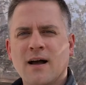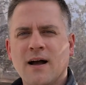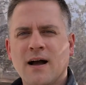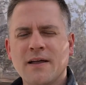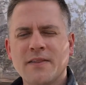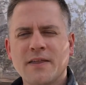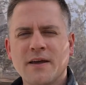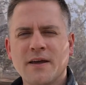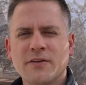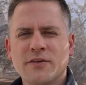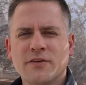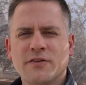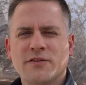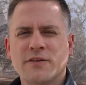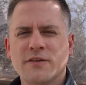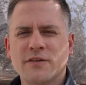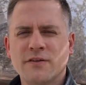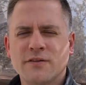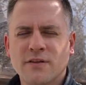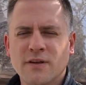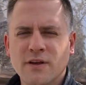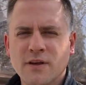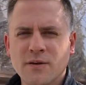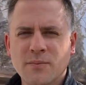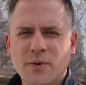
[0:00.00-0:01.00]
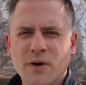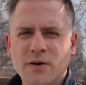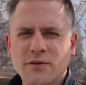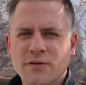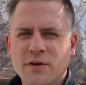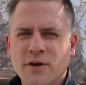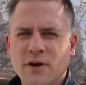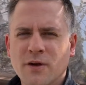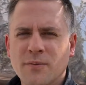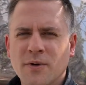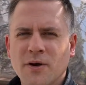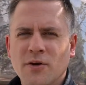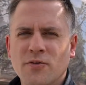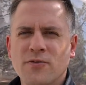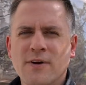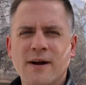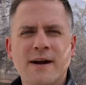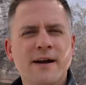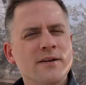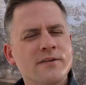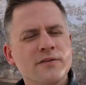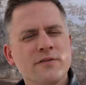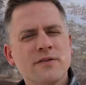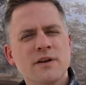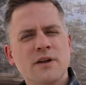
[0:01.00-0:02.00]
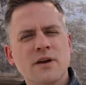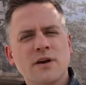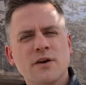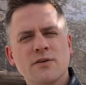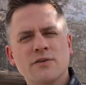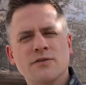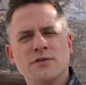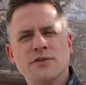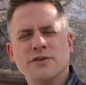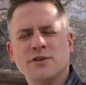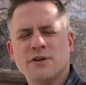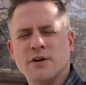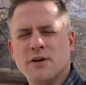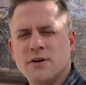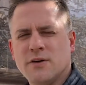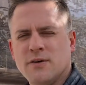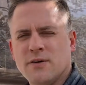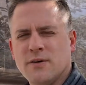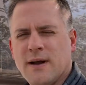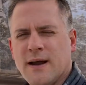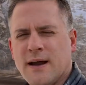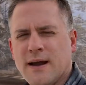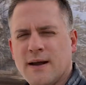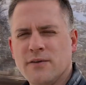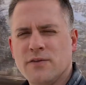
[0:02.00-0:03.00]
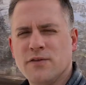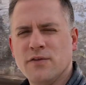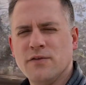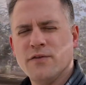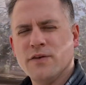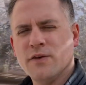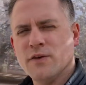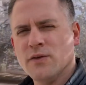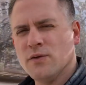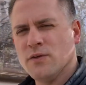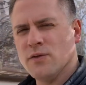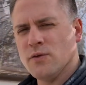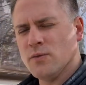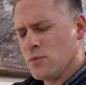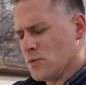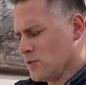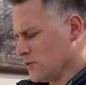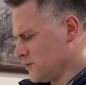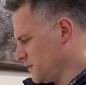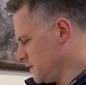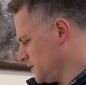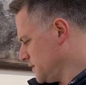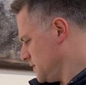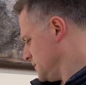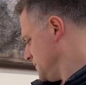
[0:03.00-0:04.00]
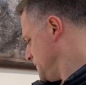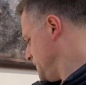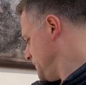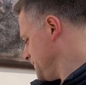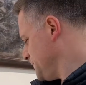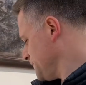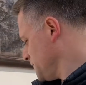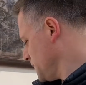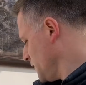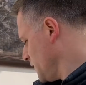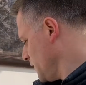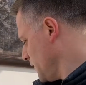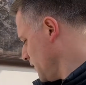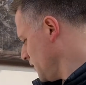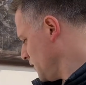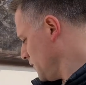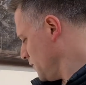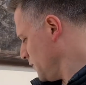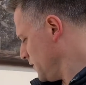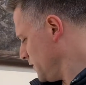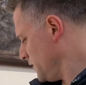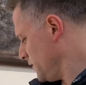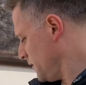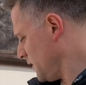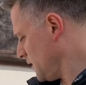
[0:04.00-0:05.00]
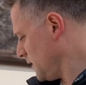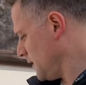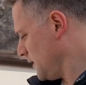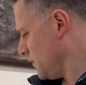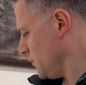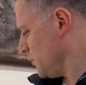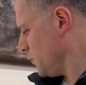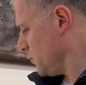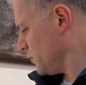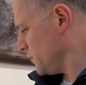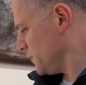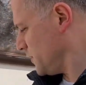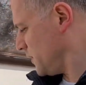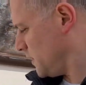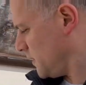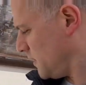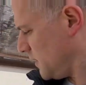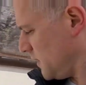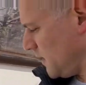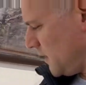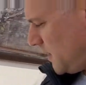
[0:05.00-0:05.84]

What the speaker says: Hi there, this is the motorhoming around video to show you how to fill the water. So we start at the water